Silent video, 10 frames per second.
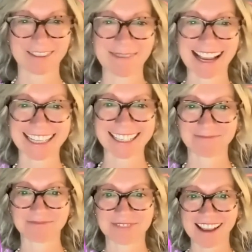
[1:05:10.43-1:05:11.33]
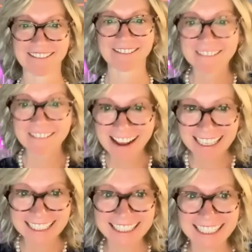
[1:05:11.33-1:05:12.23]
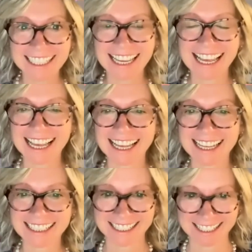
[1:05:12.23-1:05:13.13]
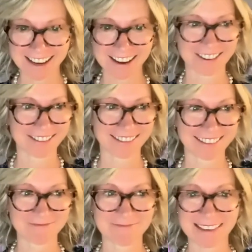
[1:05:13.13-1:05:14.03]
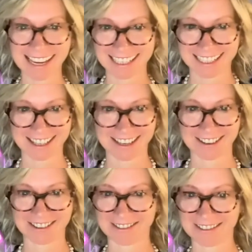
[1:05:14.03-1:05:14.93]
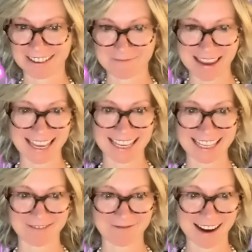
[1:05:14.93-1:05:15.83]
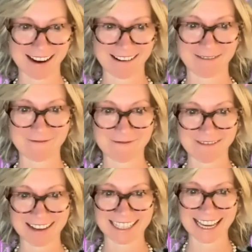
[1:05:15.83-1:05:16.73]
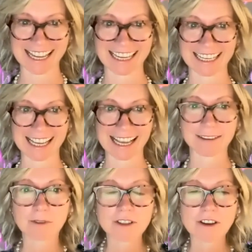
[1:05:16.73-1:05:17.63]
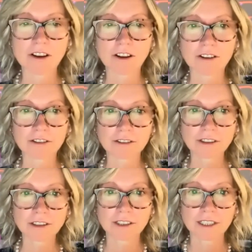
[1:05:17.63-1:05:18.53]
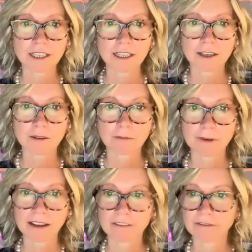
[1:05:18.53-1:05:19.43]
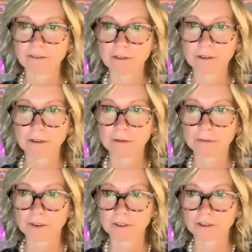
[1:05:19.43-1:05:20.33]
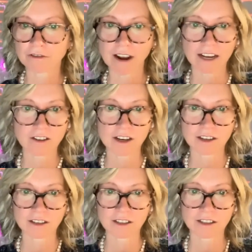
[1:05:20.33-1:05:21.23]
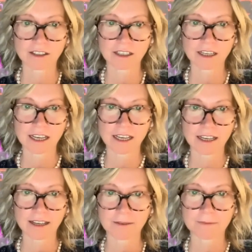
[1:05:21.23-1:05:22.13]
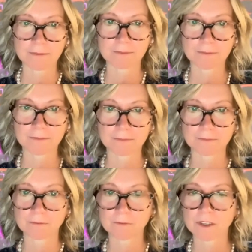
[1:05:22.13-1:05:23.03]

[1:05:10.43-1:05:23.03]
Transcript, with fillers: Right, right. Uh, so back to me. Where was I? I was on platform traction. Um,